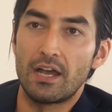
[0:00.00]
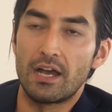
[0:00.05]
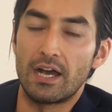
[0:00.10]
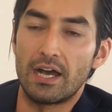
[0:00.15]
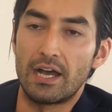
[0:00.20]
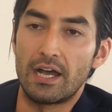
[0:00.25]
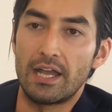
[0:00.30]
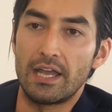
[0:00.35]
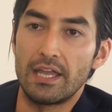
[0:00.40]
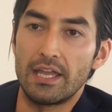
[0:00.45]

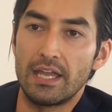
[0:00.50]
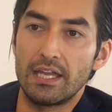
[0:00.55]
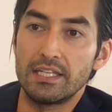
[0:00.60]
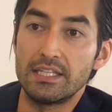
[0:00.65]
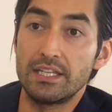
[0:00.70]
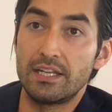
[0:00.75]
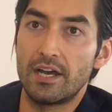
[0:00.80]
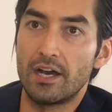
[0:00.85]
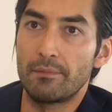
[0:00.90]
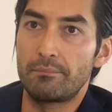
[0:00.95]
I
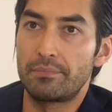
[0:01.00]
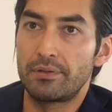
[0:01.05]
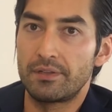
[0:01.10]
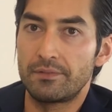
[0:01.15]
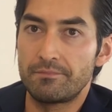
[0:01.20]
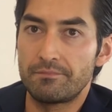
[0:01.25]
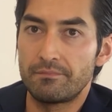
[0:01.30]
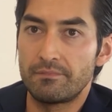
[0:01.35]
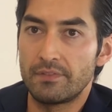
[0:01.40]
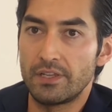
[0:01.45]
ended up
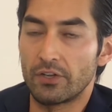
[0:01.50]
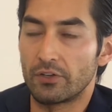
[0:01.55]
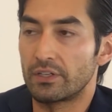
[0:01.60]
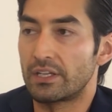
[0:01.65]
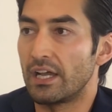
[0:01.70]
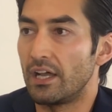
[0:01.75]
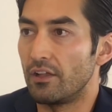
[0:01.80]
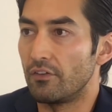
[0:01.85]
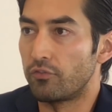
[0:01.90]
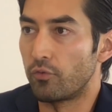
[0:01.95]
here in
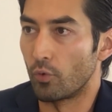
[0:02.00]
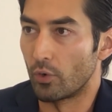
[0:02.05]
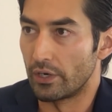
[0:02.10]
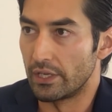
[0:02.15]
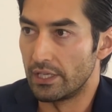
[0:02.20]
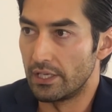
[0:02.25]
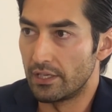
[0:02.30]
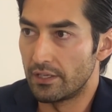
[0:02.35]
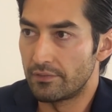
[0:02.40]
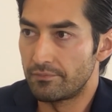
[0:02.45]

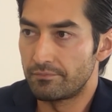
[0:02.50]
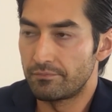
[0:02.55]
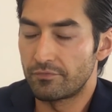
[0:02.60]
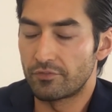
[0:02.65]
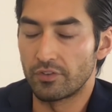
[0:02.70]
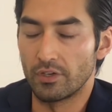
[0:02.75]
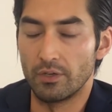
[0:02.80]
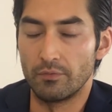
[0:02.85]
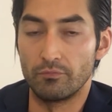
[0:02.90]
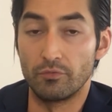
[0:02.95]
California
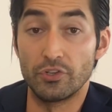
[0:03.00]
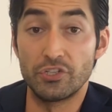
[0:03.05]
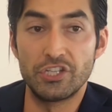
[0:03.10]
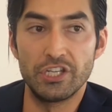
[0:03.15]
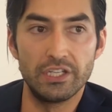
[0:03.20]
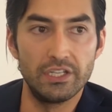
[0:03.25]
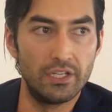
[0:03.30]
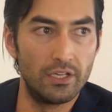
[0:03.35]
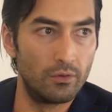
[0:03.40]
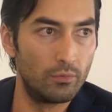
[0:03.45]
from
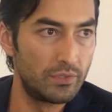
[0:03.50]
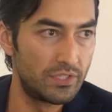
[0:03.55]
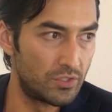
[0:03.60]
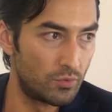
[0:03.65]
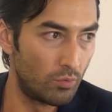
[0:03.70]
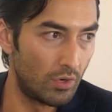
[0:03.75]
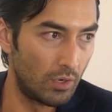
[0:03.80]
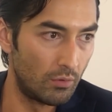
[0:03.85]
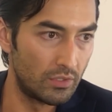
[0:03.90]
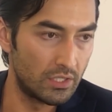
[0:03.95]
Virginia, which is
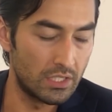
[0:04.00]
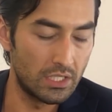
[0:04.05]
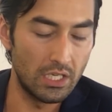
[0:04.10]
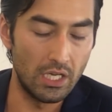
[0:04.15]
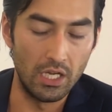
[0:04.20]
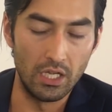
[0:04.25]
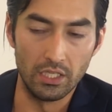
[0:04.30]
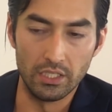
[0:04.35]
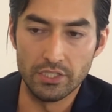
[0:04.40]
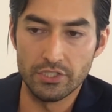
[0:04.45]
where I went to
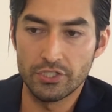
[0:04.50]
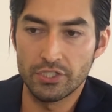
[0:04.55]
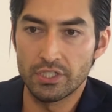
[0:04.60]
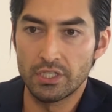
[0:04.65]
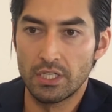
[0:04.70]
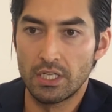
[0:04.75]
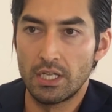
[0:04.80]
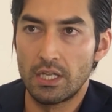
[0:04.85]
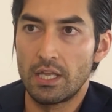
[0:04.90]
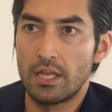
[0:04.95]
college.
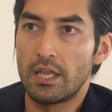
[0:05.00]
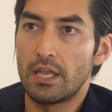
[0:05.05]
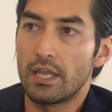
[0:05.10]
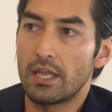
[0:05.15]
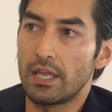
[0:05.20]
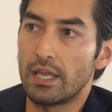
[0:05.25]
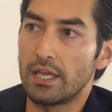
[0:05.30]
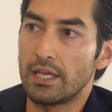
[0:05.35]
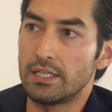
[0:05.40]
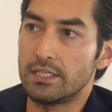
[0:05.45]

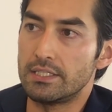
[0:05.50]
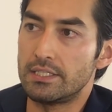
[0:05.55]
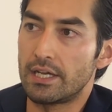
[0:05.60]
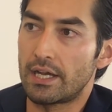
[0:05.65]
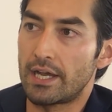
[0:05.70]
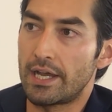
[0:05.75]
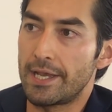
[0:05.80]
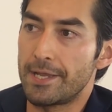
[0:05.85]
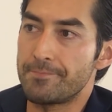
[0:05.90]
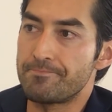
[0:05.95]
And
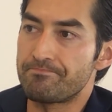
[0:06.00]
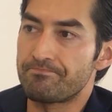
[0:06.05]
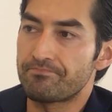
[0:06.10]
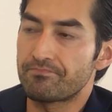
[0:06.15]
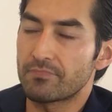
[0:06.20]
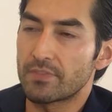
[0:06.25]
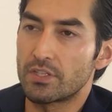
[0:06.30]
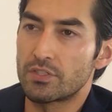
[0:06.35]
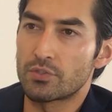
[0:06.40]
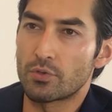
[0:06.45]
I
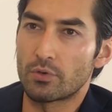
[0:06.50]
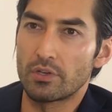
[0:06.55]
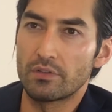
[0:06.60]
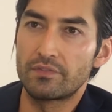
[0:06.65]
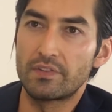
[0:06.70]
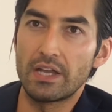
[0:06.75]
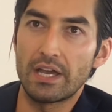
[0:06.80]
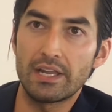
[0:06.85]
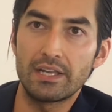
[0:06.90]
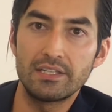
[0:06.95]
sort of
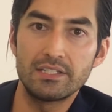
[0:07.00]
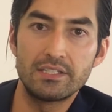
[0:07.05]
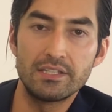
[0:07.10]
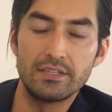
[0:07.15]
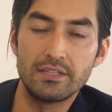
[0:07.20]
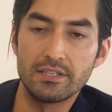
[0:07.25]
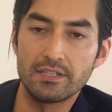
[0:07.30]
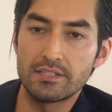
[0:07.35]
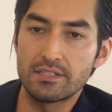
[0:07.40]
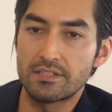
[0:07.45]
got into
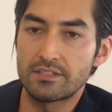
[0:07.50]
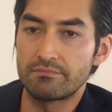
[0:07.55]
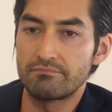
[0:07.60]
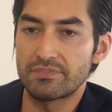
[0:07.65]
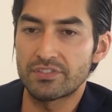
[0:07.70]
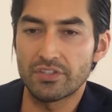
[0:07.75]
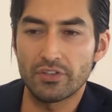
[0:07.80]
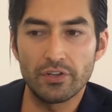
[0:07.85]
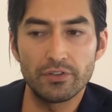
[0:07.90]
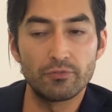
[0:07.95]
this,
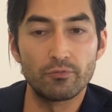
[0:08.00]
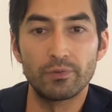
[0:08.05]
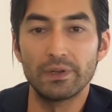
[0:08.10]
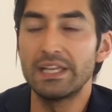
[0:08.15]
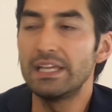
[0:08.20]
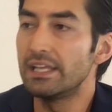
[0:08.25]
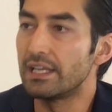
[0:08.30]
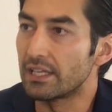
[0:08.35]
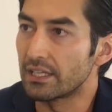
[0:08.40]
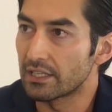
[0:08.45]
started
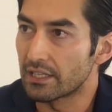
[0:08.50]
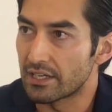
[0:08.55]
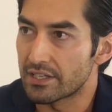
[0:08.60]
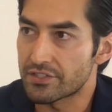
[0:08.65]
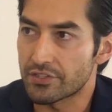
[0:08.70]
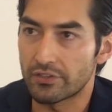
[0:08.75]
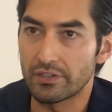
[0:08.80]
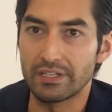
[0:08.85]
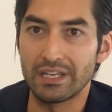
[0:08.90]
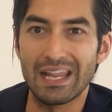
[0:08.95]
reading, and I
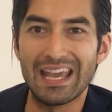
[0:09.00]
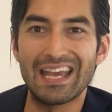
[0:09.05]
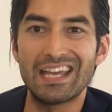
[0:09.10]
started